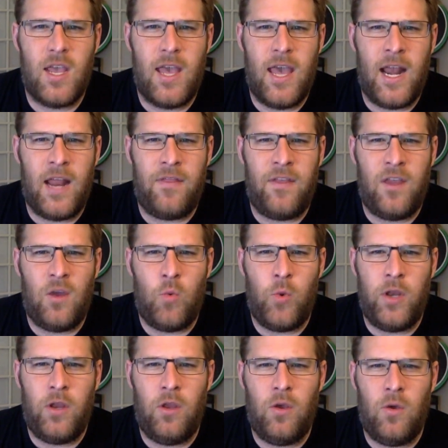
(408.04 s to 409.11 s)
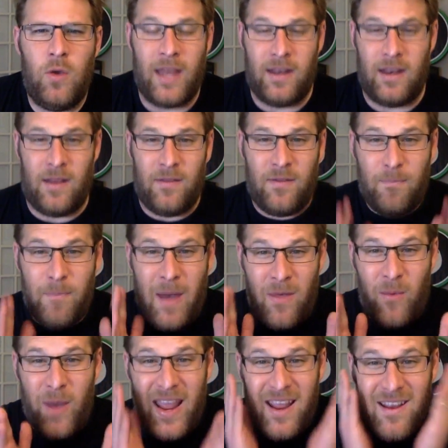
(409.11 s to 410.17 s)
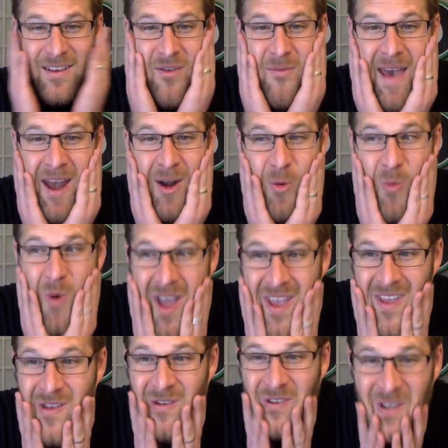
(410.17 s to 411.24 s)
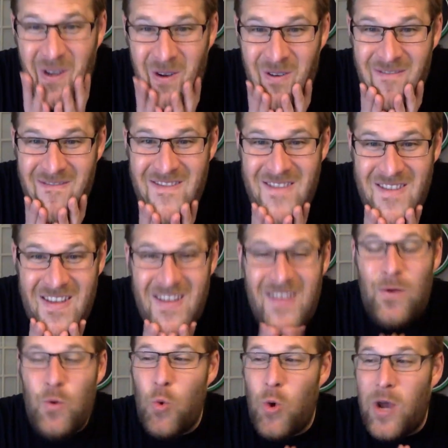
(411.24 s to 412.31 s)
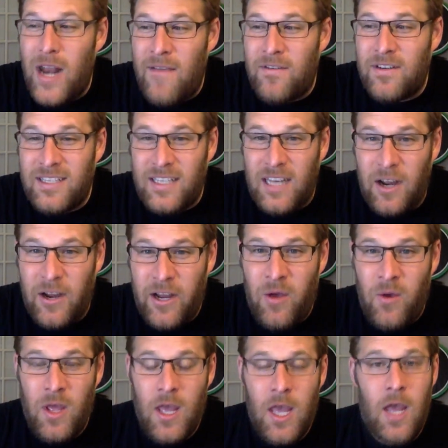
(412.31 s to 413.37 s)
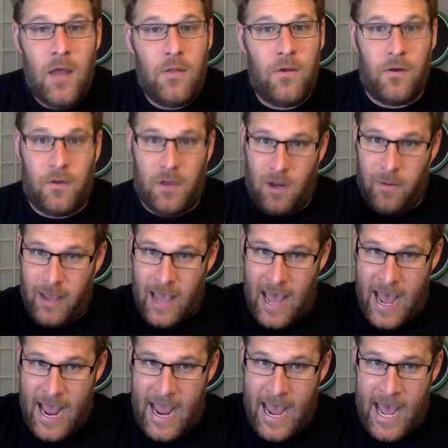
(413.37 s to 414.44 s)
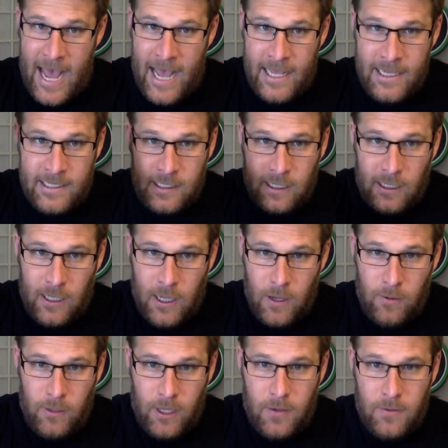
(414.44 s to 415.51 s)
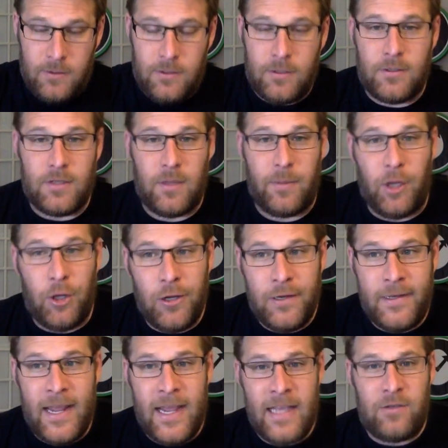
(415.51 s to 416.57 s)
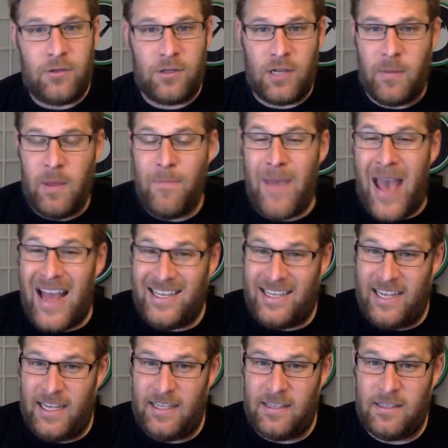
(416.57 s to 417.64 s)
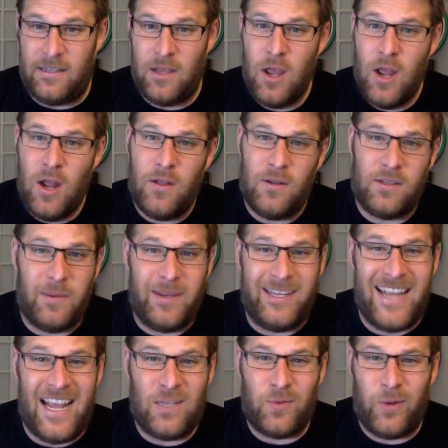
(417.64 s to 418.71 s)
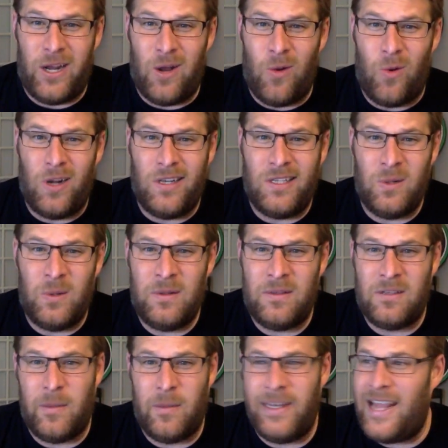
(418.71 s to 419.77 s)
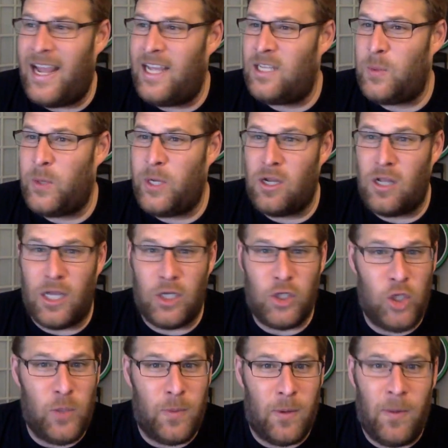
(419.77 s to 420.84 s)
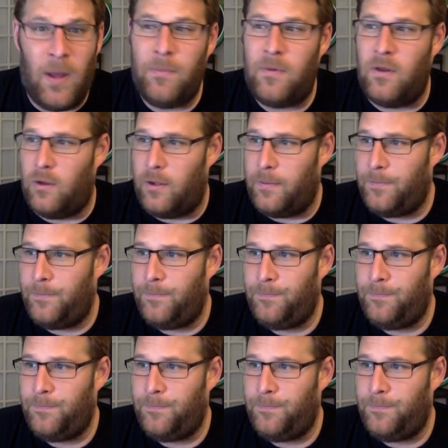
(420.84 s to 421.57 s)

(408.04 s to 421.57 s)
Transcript: And I think when you, and by the way, no matter what you do, and in whatever scenario, there's going to be high highs, low lows. There's going to be good days. There's going to be bad days. There's going to be days where you don't want to do it. There's going to be days where you're like super pumped to do it.